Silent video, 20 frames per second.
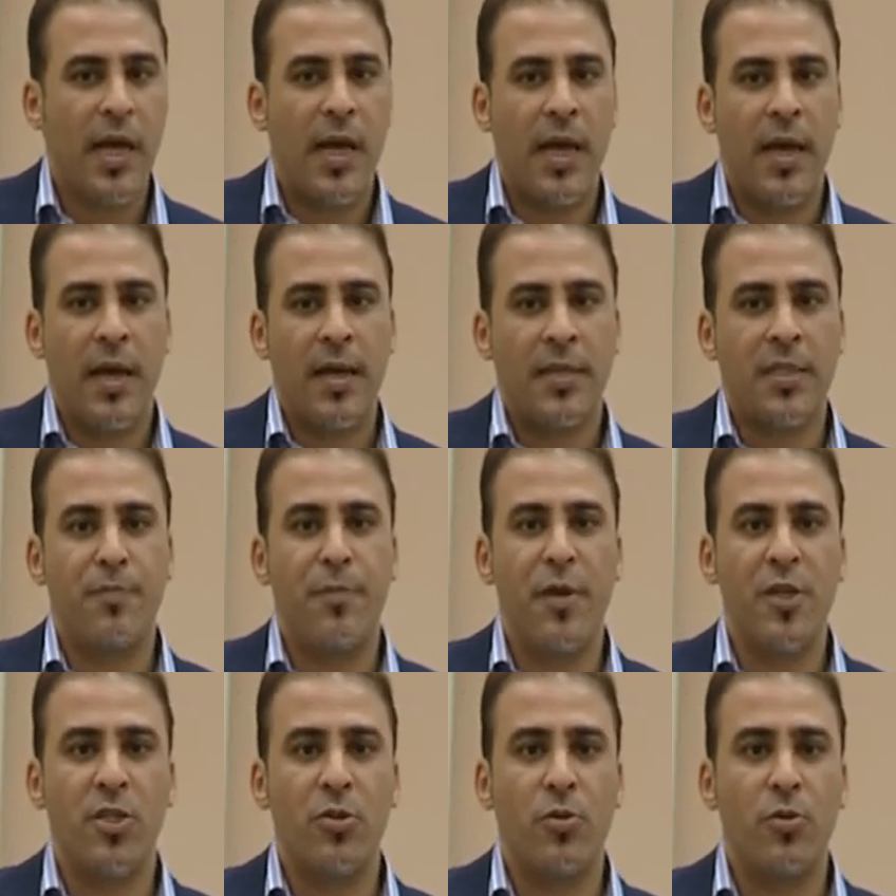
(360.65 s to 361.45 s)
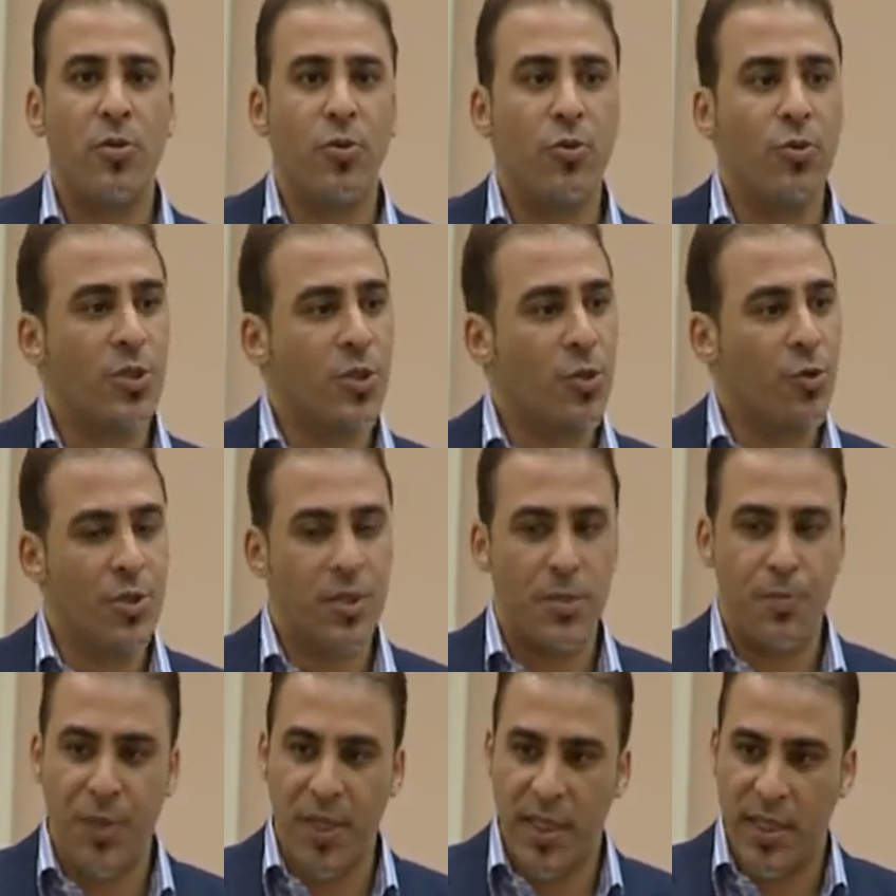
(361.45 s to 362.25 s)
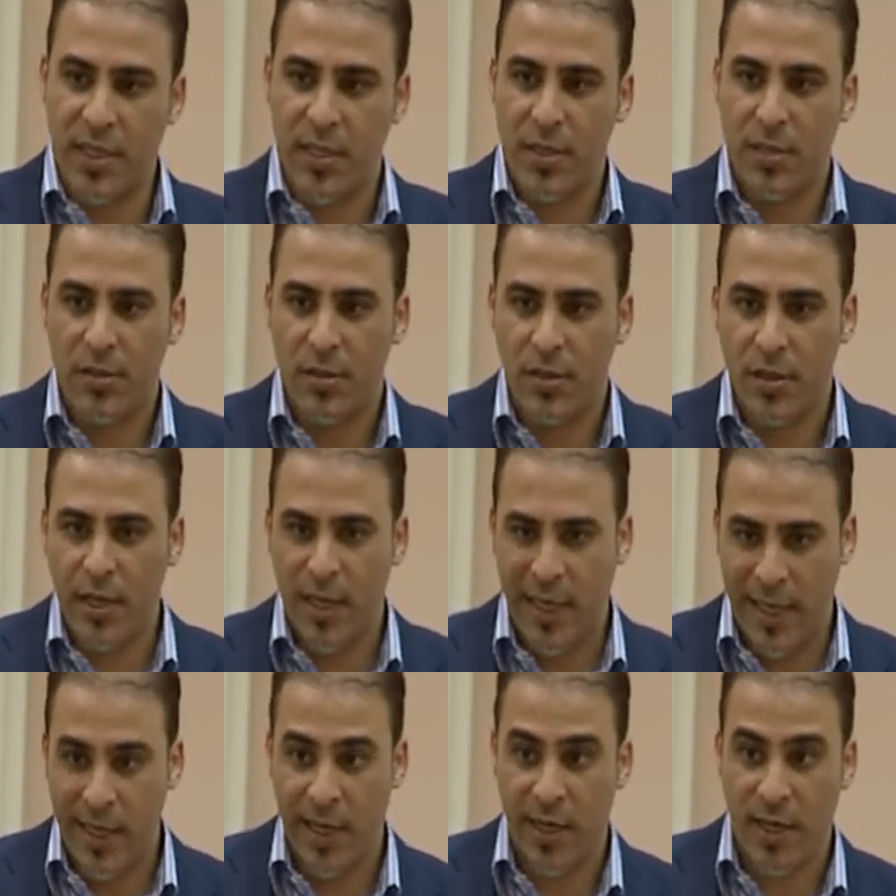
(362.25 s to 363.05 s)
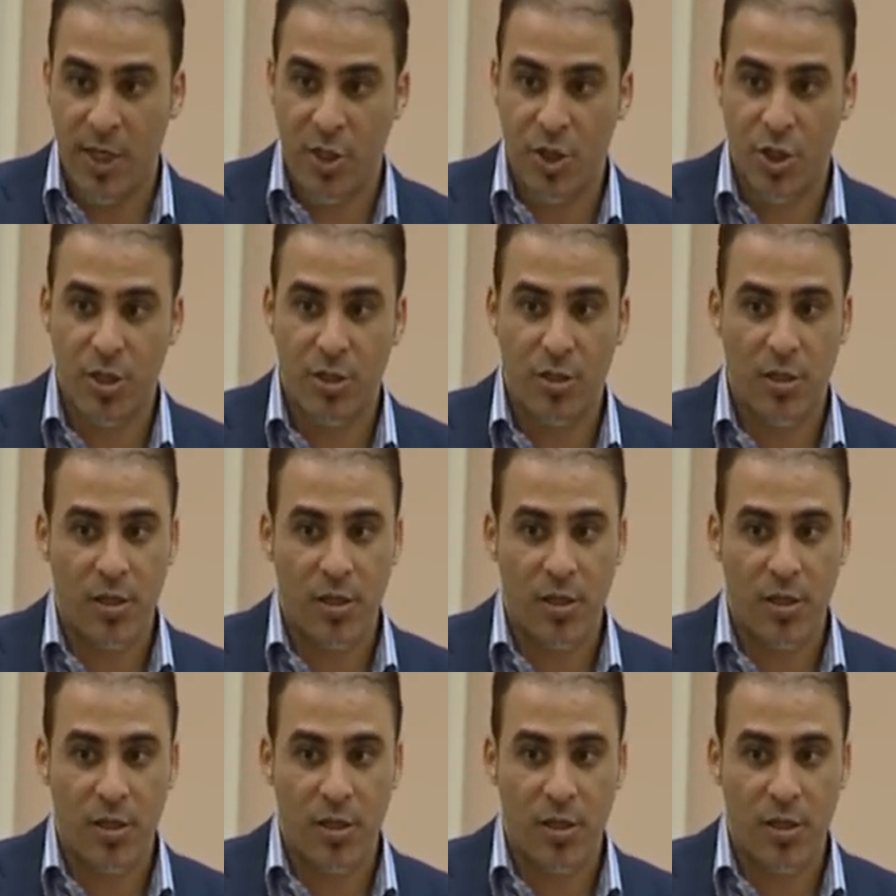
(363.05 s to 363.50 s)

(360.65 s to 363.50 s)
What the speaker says: especially those who speak English,